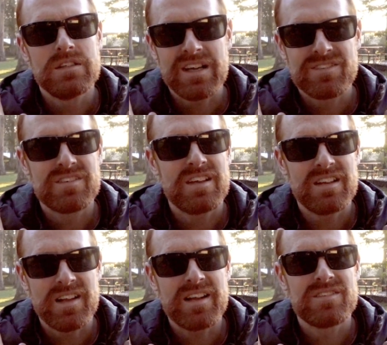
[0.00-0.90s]
lots
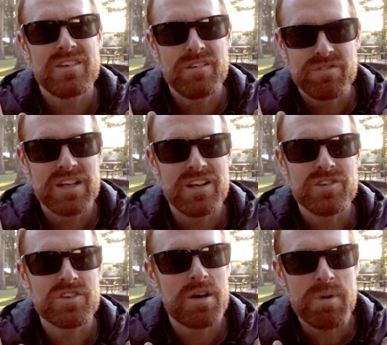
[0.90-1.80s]
and lots of
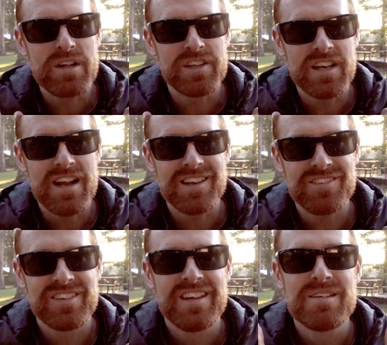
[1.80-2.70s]
videos about
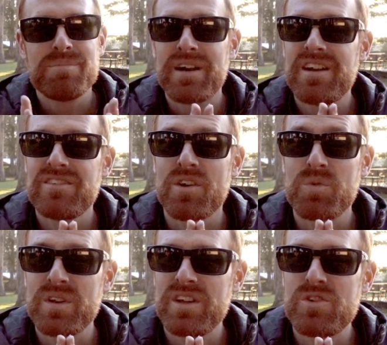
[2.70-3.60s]
Linares. But it is a
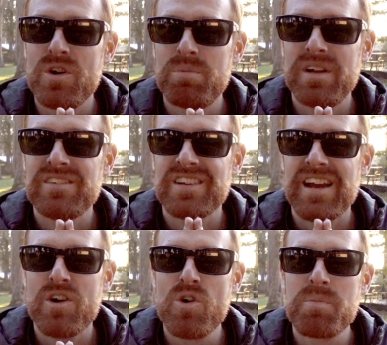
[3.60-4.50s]
really cool place, and
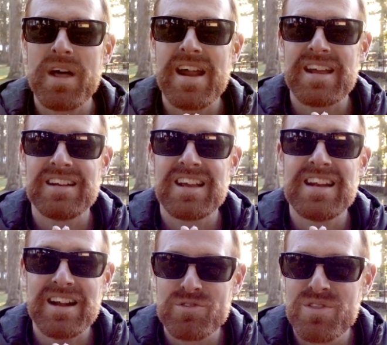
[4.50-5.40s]
I hope that I can
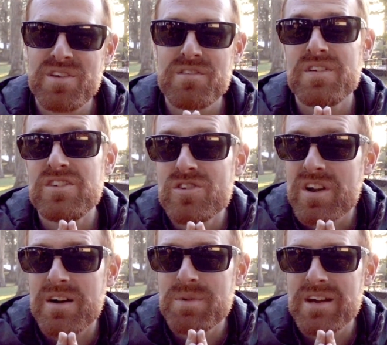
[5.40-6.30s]
connect with you if you do
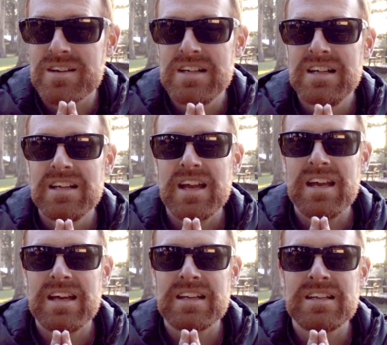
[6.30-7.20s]
come here.
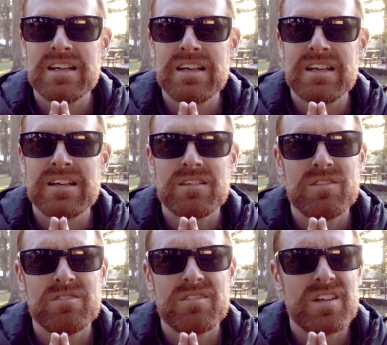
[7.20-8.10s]
And uh,
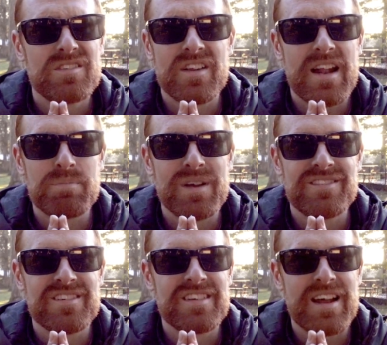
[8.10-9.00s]
there's a lot of
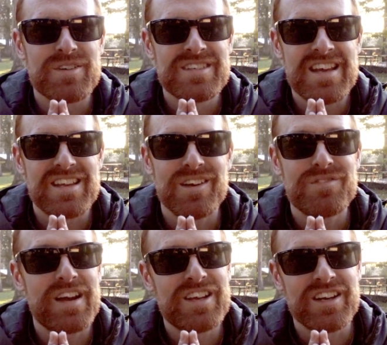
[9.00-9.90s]
places that I would take you
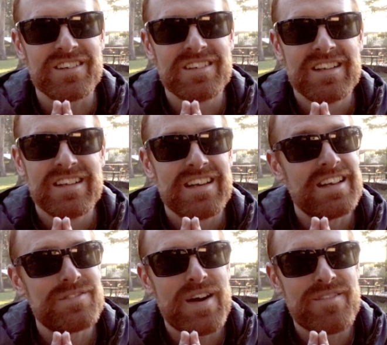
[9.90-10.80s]
if I could.
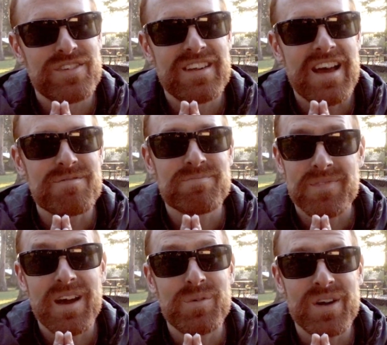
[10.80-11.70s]
And if I have the time,
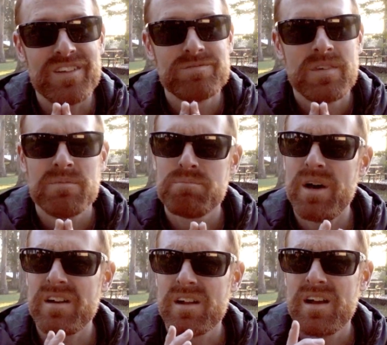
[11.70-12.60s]
I will.
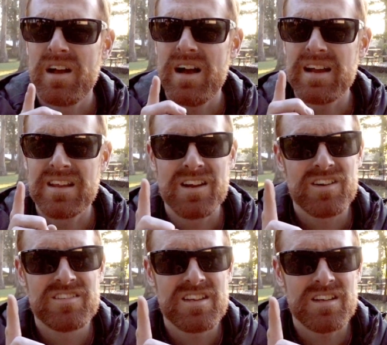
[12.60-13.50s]
But I
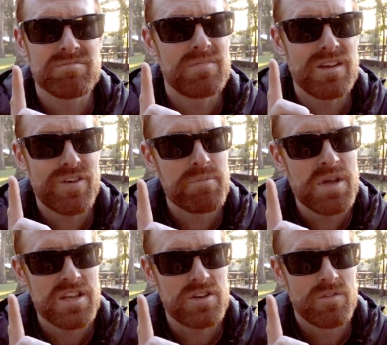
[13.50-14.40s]
guarantee, if I
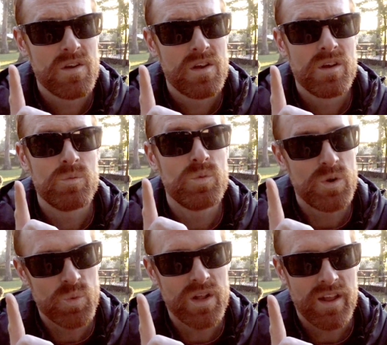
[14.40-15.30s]
meet you, we
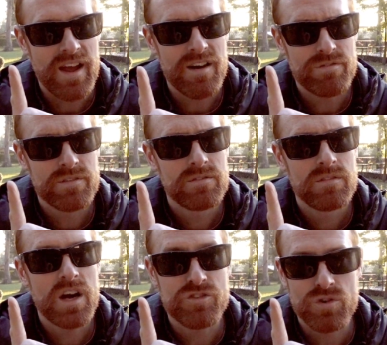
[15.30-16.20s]
will have
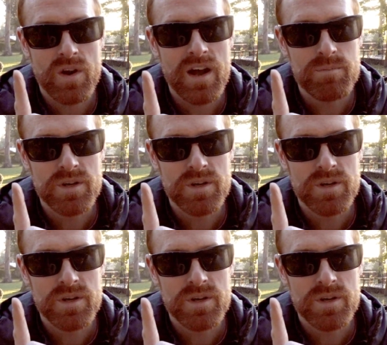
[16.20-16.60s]
a true cow